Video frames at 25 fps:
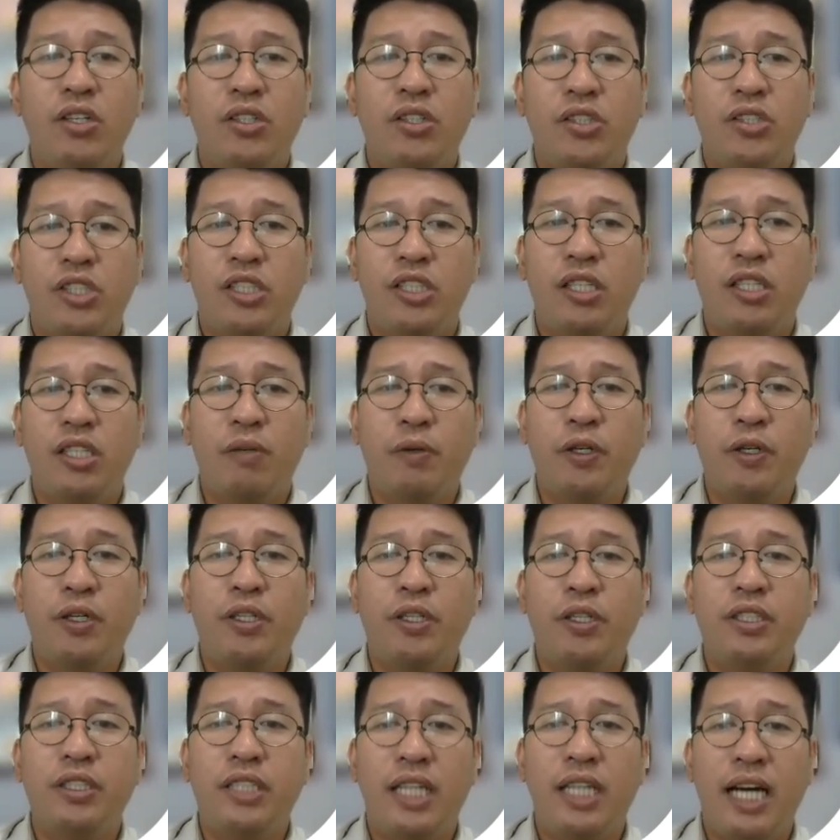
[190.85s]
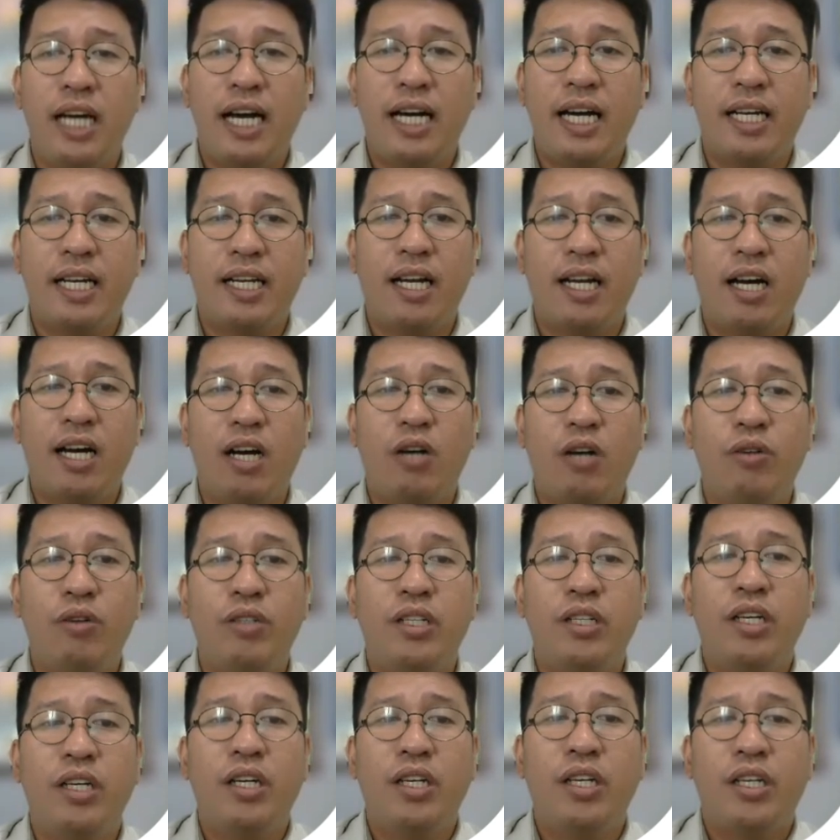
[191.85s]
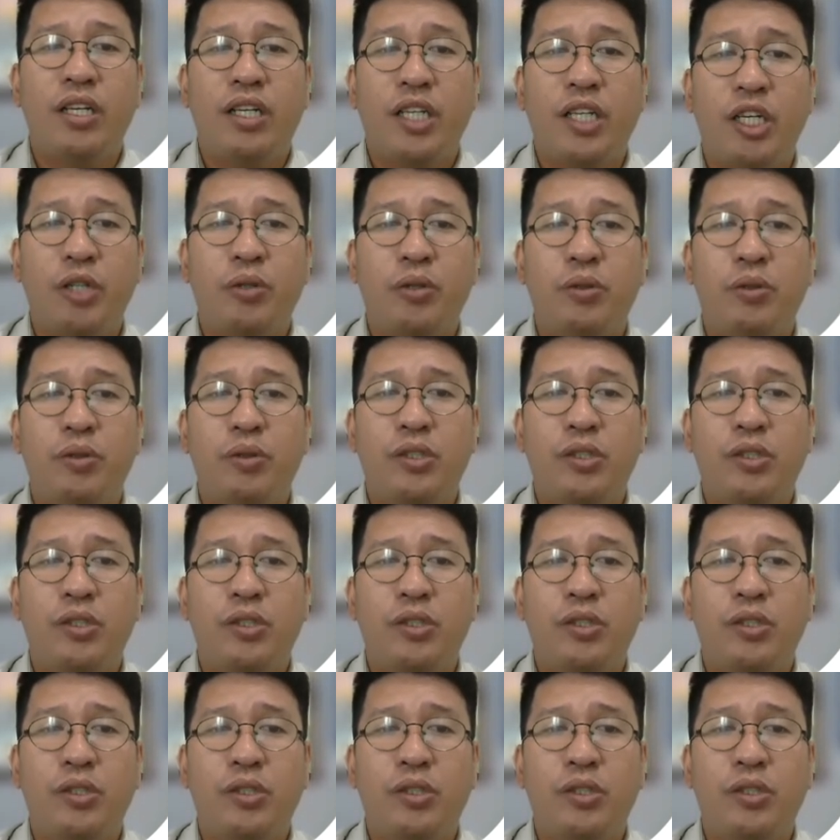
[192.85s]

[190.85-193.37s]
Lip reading: to the world around you.